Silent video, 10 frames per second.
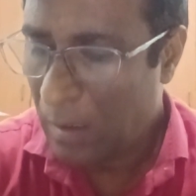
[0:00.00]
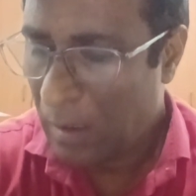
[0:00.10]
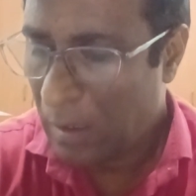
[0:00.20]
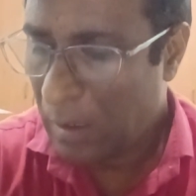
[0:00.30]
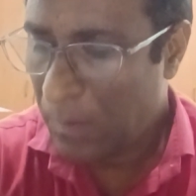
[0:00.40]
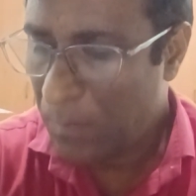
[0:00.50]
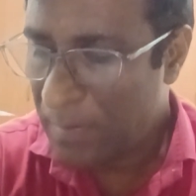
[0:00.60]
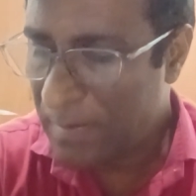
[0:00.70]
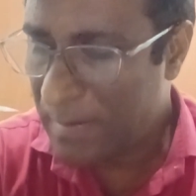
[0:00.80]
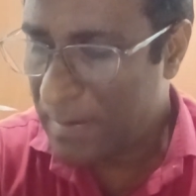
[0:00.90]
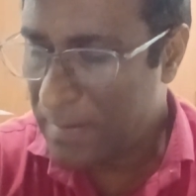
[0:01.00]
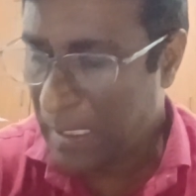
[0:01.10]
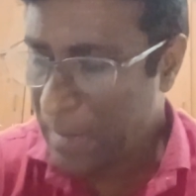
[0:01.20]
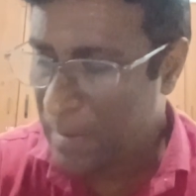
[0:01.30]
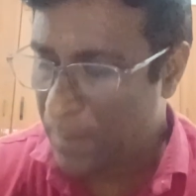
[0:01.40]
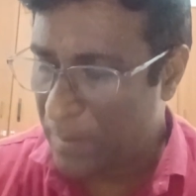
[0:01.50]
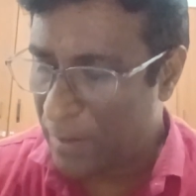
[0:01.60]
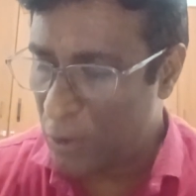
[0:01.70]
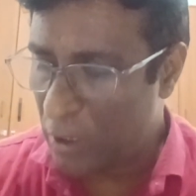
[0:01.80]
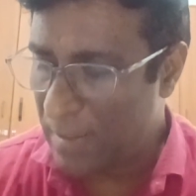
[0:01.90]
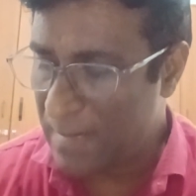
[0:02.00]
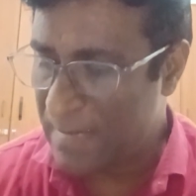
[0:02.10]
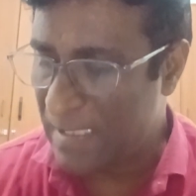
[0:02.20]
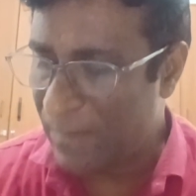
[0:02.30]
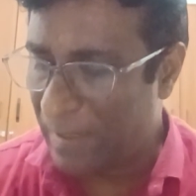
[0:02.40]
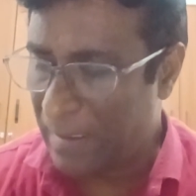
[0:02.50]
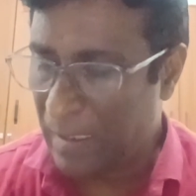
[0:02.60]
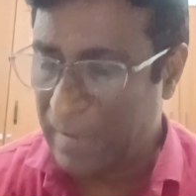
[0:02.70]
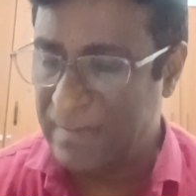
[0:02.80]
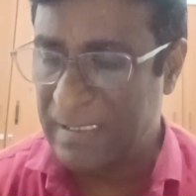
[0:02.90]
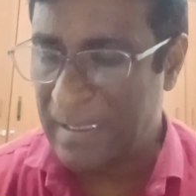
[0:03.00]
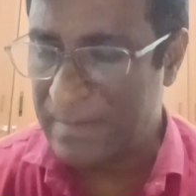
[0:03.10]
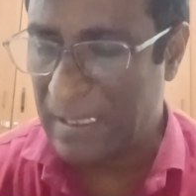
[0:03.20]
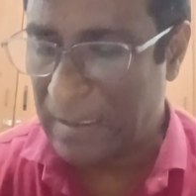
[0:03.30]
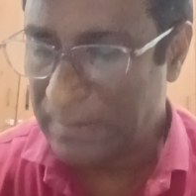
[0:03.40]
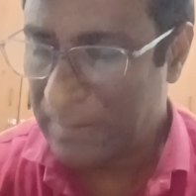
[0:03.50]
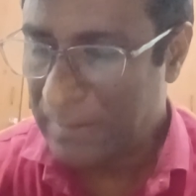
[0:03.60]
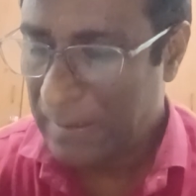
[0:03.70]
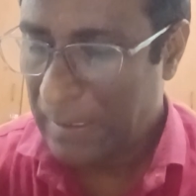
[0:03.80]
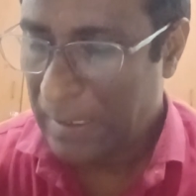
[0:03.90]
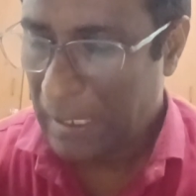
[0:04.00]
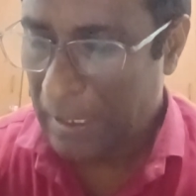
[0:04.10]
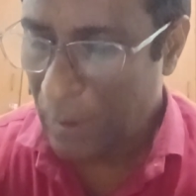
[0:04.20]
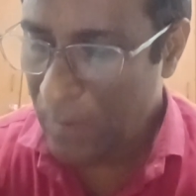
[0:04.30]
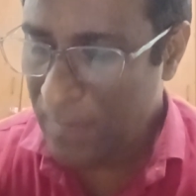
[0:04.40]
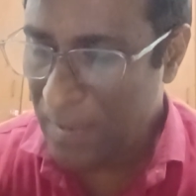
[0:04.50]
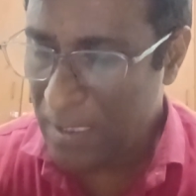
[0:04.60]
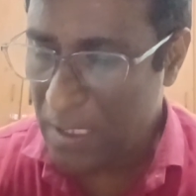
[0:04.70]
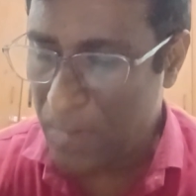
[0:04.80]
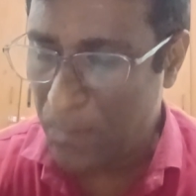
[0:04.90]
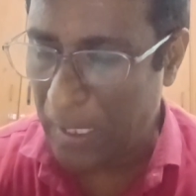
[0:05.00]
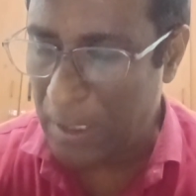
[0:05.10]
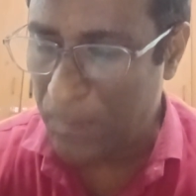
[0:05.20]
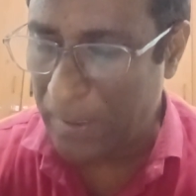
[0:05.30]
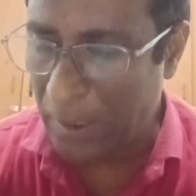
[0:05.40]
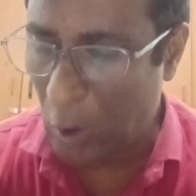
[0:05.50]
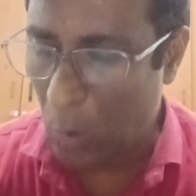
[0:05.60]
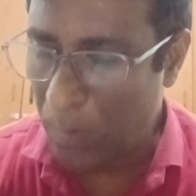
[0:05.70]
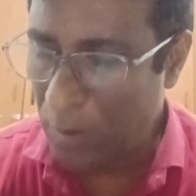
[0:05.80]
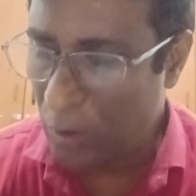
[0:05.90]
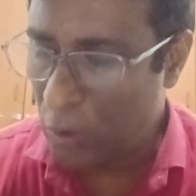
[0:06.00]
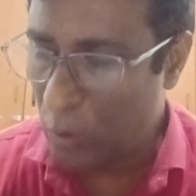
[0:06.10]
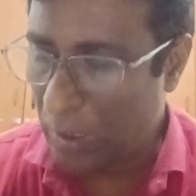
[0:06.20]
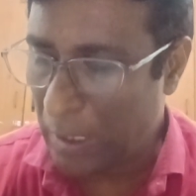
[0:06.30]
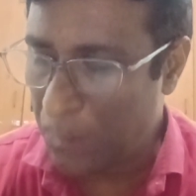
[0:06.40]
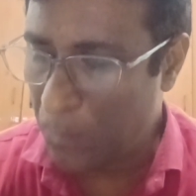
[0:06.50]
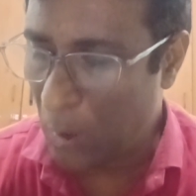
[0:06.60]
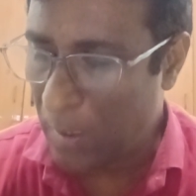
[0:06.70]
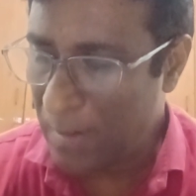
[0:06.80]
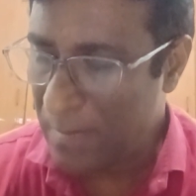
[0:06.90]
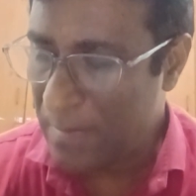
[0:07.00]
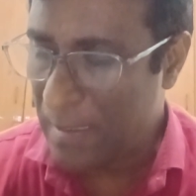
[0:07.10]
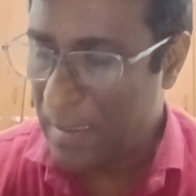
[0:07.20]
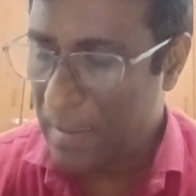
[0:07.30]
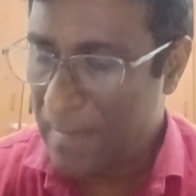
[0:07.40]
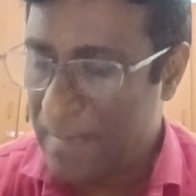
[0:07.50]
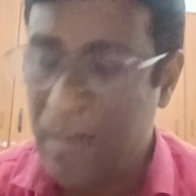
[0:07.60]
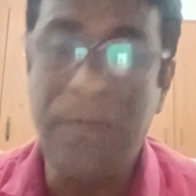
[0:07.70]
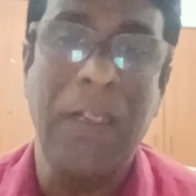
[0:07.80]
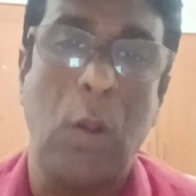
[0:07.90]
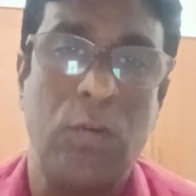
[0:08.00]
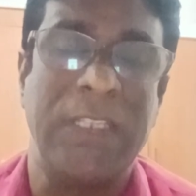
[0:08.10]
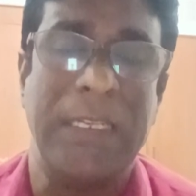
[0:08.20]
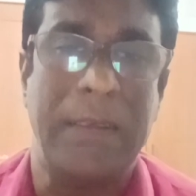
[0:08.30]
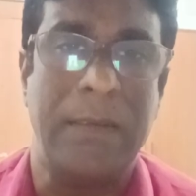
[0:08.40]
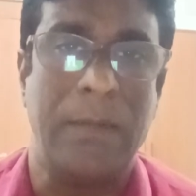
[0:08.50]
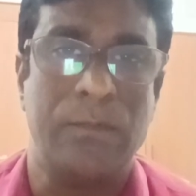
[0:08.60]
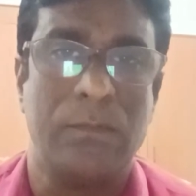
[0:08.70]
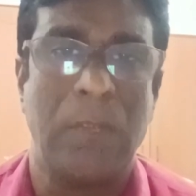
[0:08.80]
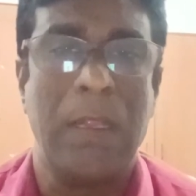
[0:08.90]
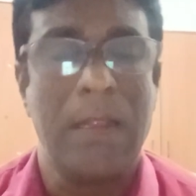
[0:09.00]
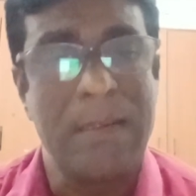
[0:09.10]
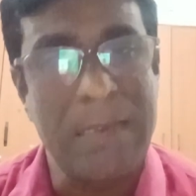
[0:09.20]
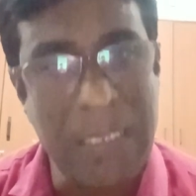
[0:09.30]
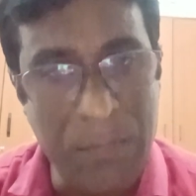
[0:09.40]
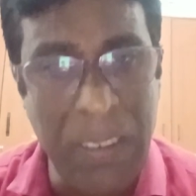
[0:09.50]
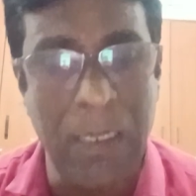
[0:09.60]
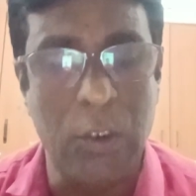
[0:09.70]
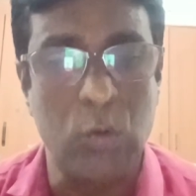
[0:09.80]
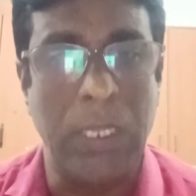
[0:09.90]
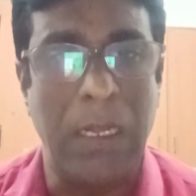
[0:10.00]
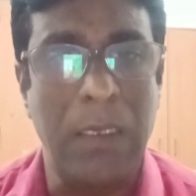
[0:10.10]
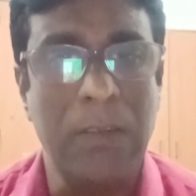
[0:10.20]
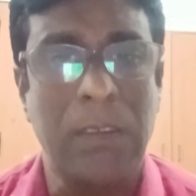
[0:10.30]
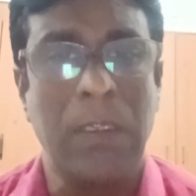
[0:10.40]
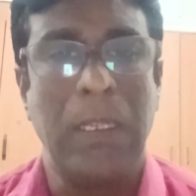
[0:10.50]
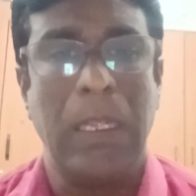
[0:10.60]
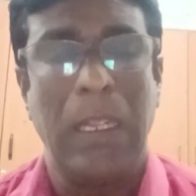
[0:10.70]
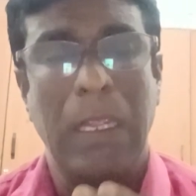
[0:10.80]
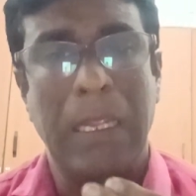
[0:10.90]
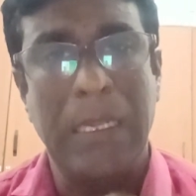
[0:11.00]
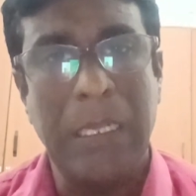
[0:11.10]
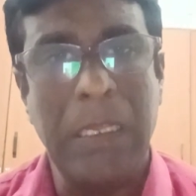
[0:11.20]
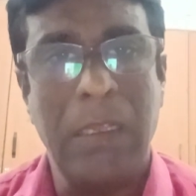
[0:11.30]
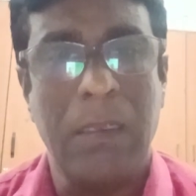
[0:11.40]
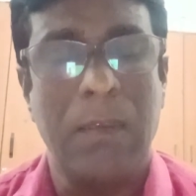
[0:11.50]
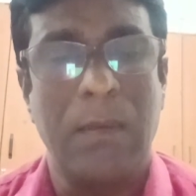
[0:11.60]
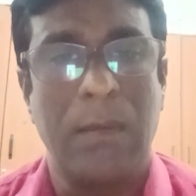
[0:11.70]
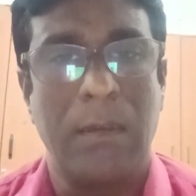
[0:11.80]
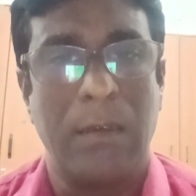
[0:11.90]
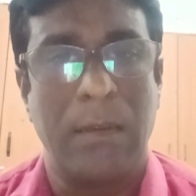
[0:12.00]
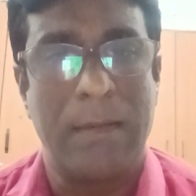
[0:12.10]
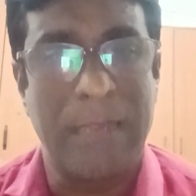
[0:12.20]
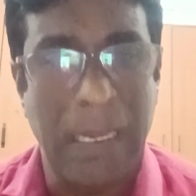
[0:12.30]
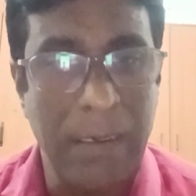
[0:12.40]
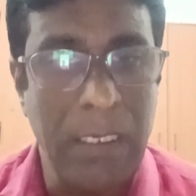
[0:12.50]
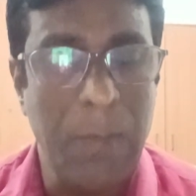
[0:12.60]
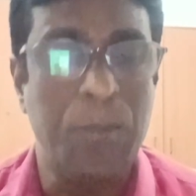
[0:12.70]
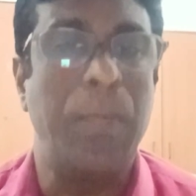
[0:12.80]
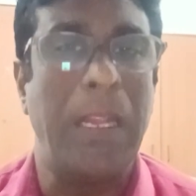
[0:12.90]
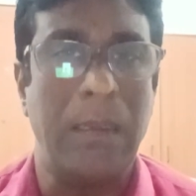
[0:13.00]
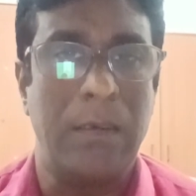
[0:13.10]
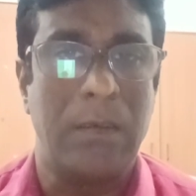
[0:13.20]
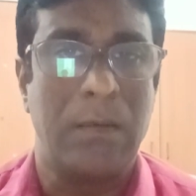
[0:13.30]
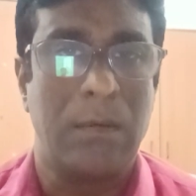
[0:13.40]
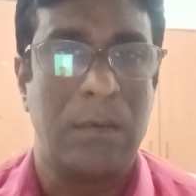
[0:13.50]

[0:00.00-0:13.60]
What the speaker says: 10 subsection 7, it says that allowances paid by the government to the employees serving outside India. Similar to that, any salary paid